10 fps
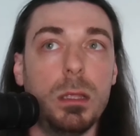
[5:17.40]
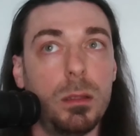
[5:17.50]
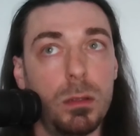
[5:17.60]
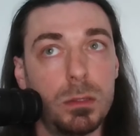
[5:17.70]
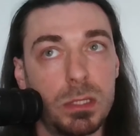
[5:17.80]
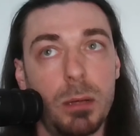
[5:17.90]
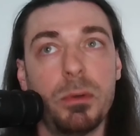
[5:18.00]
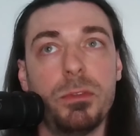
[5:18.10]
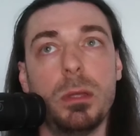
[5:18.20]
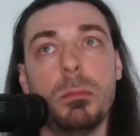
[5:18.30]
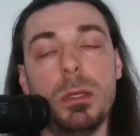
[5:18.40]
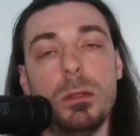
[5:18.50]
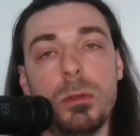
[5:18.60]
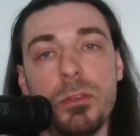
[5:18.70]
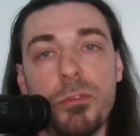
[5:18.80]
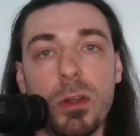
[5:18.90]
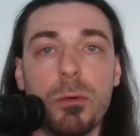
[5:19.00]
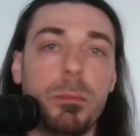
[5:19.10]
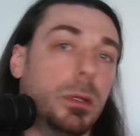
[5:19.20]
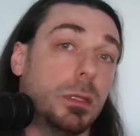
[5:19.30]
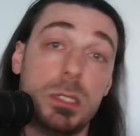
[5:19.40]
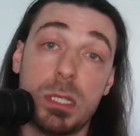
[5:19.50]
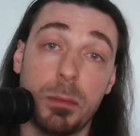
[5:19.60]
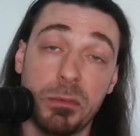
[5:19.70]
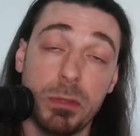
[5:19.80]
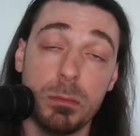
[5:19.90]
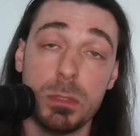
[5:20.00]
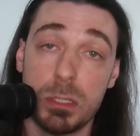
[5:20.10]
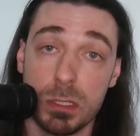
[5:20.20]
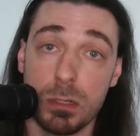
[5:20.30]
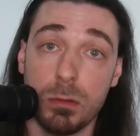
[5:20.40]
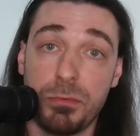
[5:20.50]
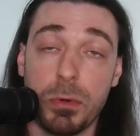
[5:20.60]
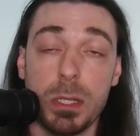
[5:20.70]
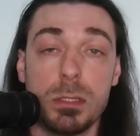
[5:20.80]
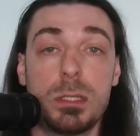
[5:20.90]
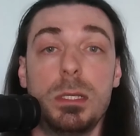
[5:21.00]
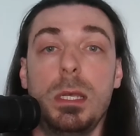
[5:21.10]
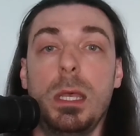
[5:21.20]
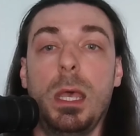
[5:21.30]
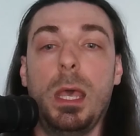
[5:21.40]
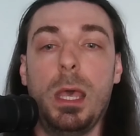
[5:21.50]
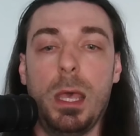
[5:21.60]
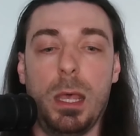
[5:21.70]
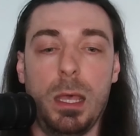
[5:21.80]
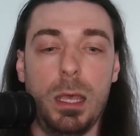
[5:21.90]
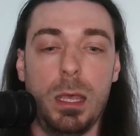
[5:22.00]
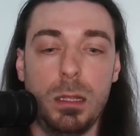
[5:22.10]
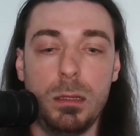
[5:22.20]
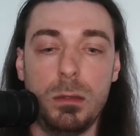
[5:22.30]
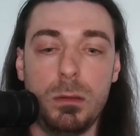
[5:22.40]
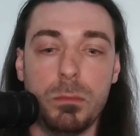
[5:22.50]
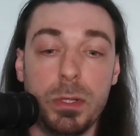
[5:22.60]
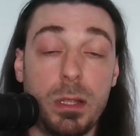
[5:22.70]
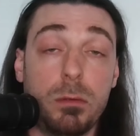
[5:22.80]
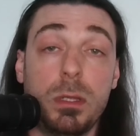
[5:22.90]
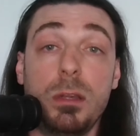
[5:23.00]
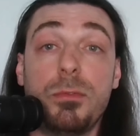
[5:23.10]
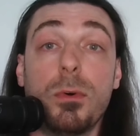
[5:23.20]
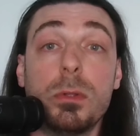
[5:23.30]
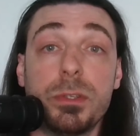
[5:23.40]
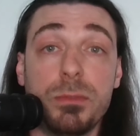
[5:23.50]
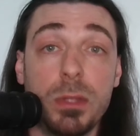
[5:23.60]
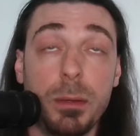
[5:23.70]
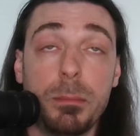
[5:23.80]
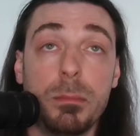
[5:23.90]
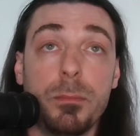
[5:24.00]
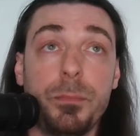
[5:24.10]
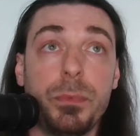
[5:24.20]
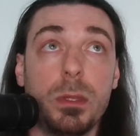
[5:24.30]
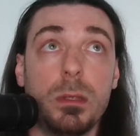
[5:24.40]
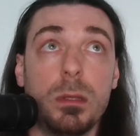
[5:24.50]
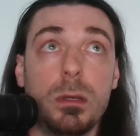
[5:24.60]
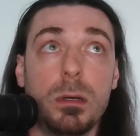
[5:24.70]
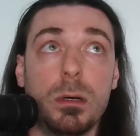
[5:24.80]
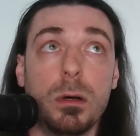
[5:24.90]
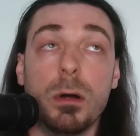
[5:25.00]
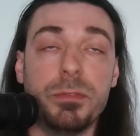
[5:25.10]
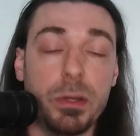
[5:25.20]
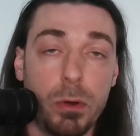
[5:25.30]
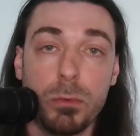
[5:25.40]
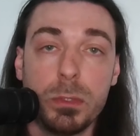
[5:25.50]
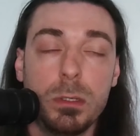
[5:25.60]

some of them into development, some of them just good friends. And without any fault of them, of their own,